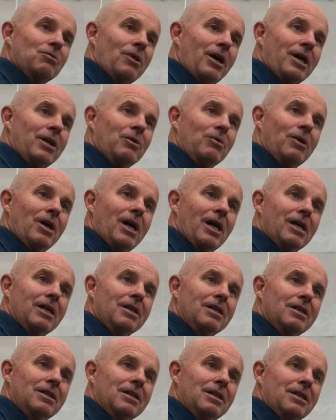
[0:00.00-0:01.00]
right away.
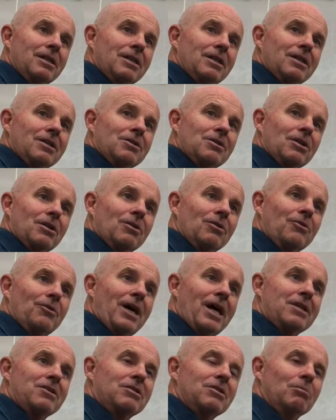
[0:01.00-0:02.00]
So
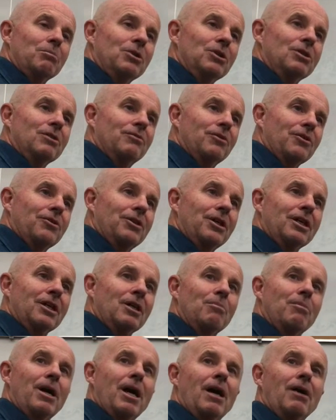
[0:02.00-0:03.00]
that's the beautiful thing
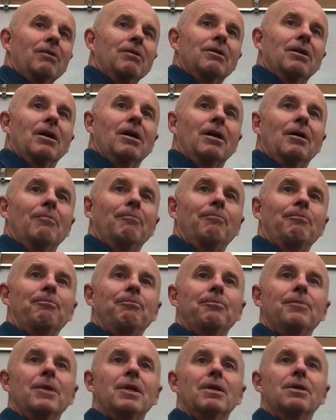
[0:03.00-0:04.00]
about
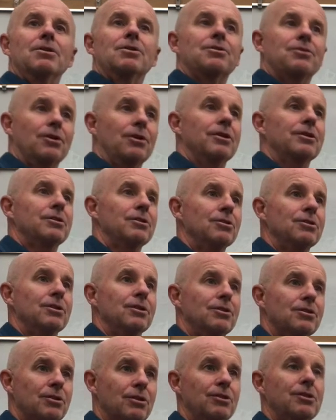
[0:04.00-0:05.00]
search,
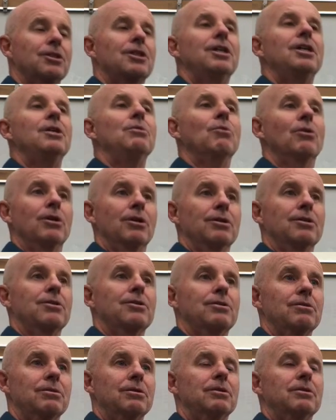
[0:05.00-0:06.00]
using search
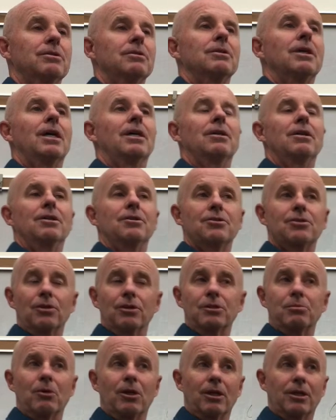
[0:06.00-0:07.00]
keywords in
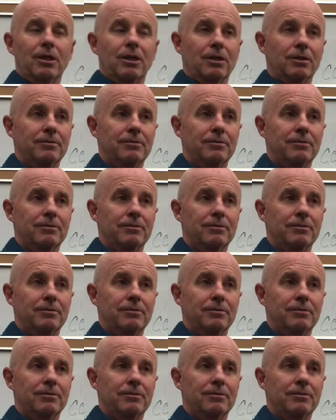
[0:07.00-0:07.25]
search marketing.